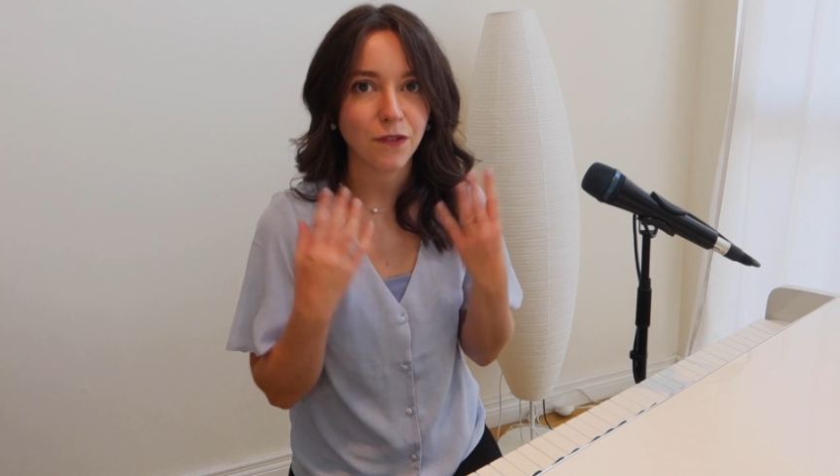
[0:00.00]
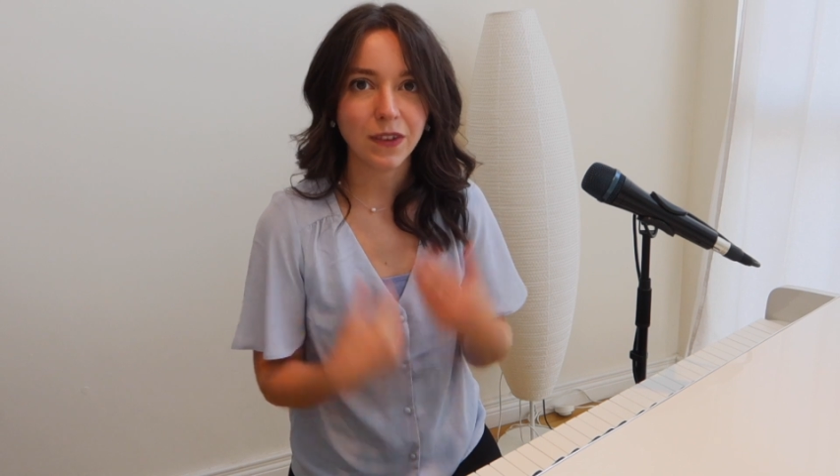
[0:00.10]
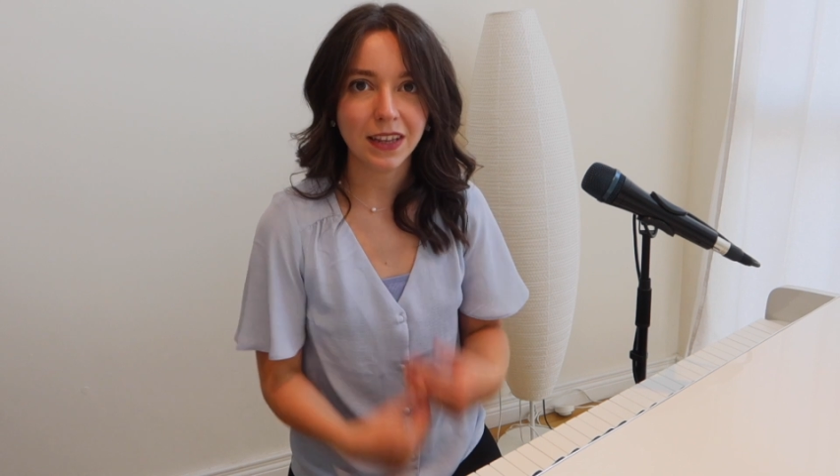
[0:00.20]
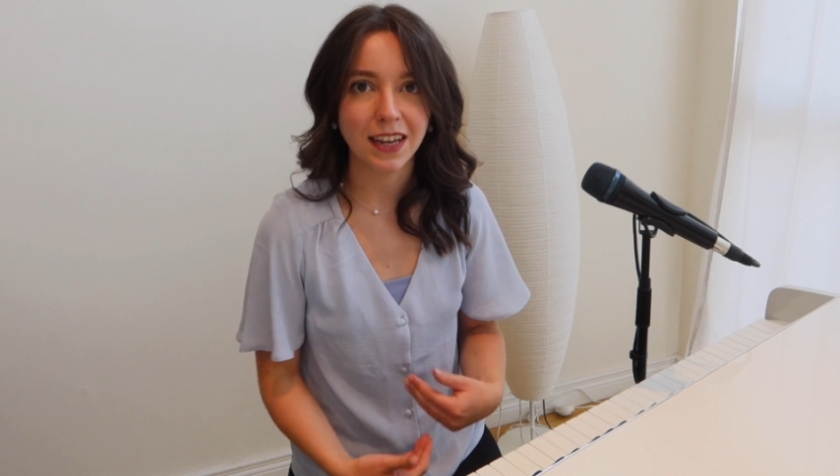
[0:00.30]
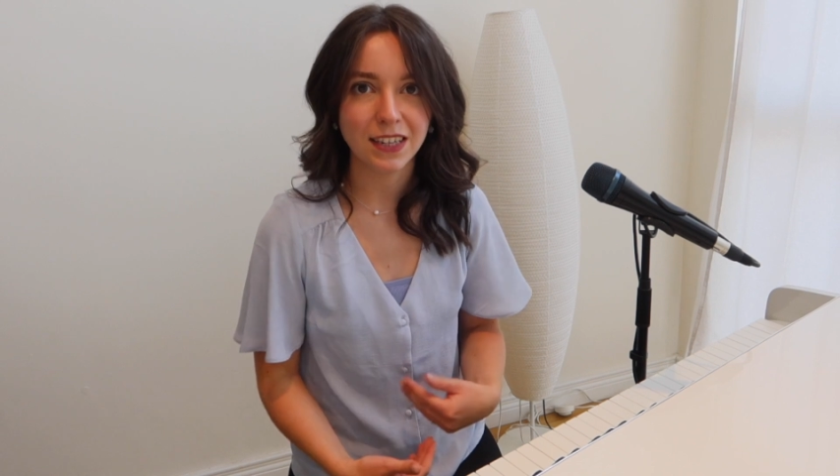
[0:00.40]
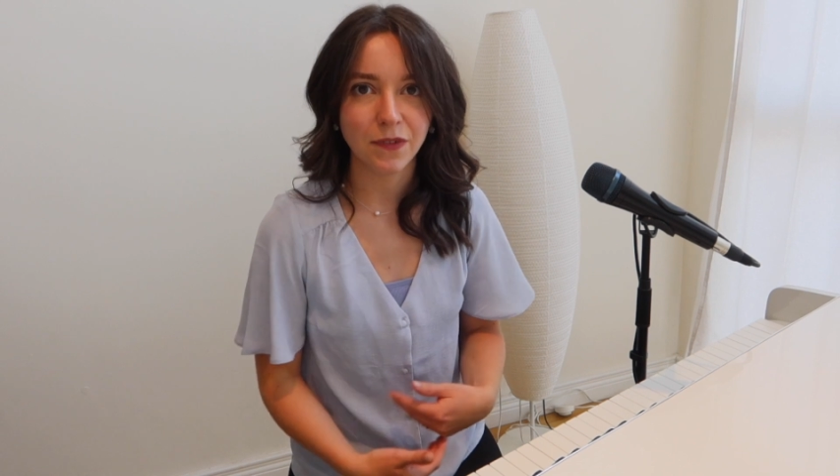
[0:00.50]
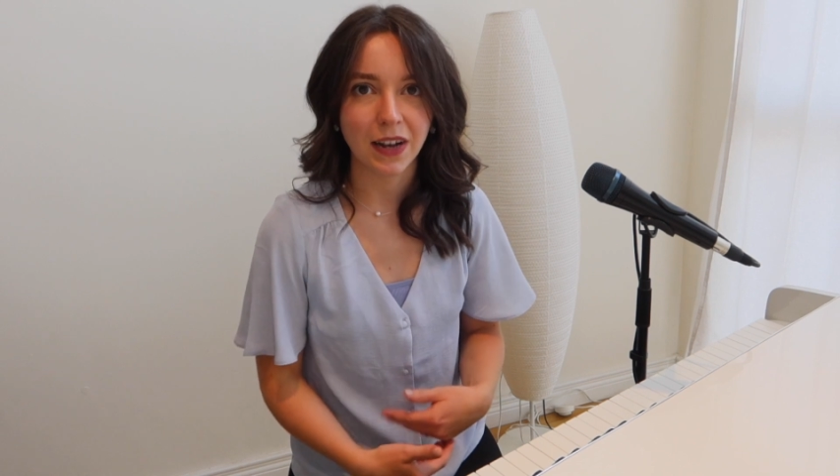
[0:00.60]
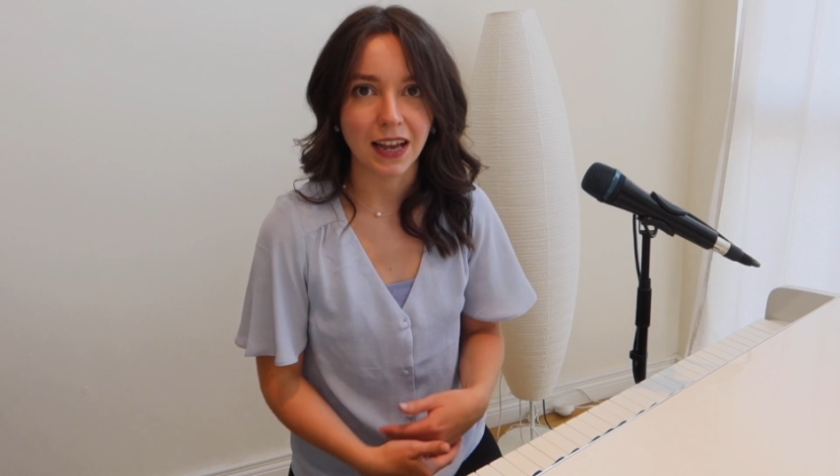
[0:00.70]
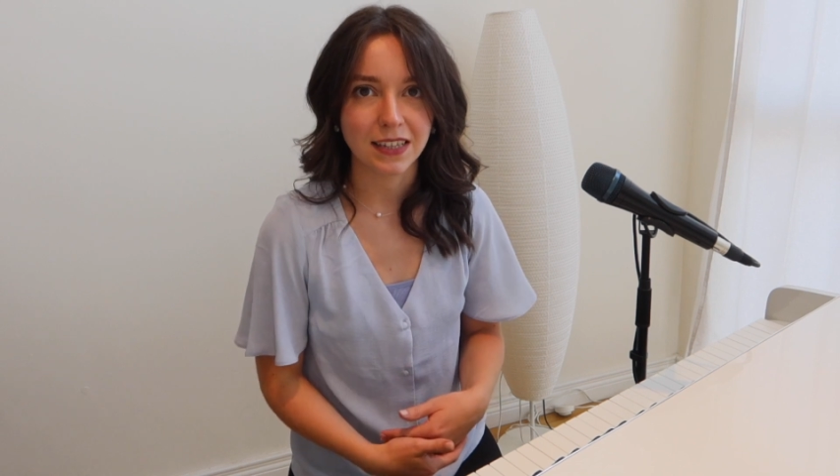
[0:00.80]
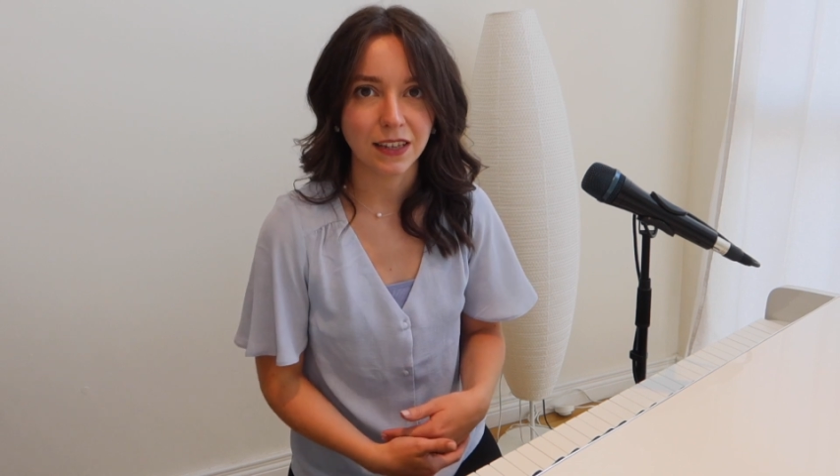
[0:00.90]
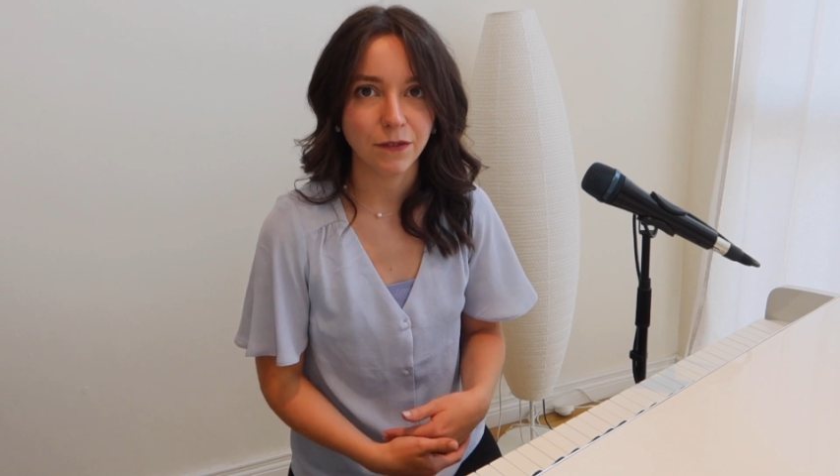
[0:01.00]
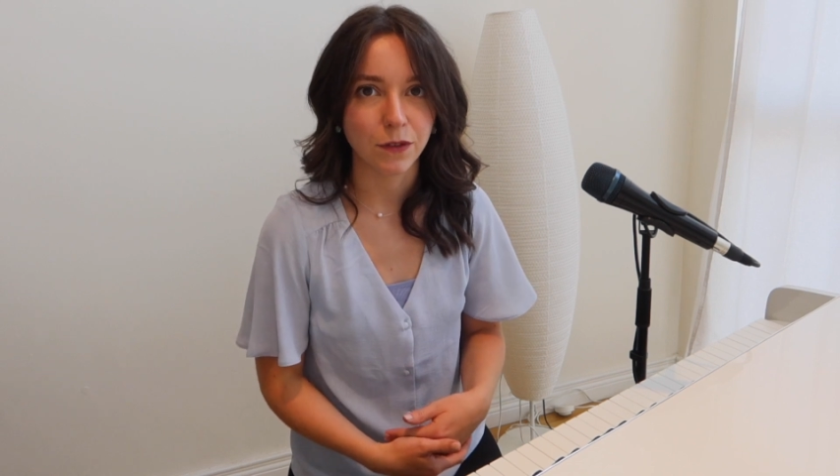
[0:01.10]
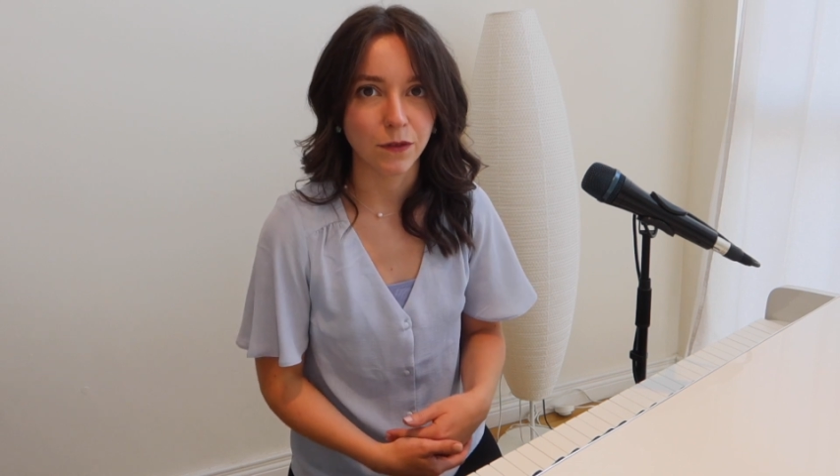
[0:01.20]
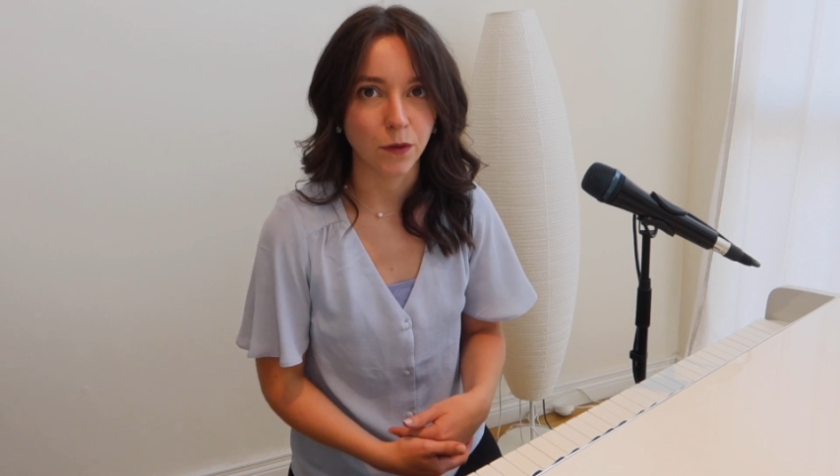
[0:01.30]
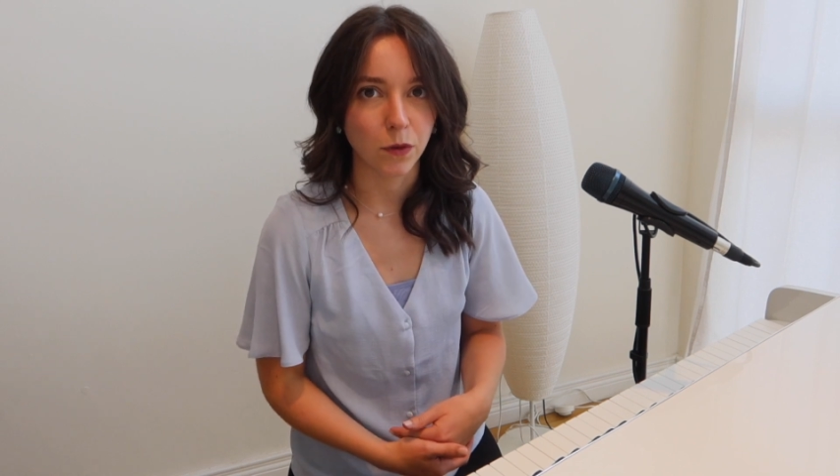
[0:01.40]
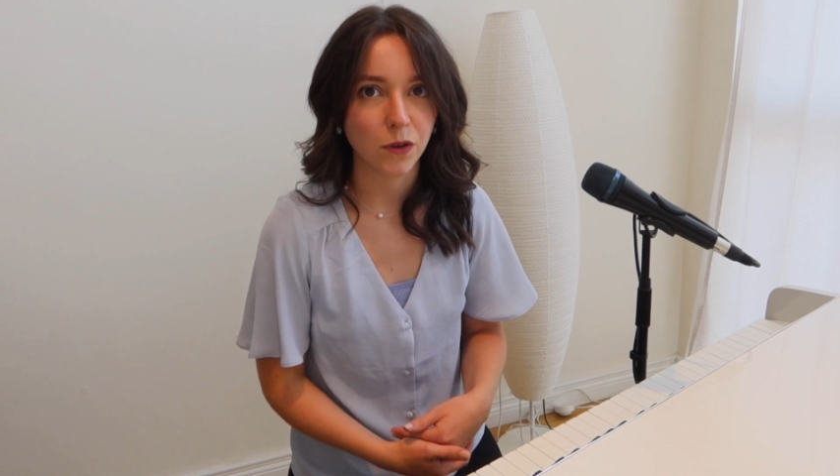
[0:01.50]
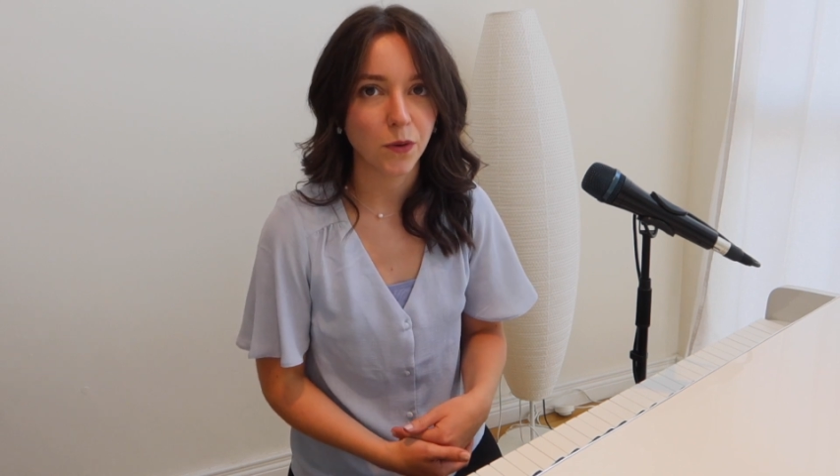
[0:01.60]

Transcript: really nice and relaxing for the vocal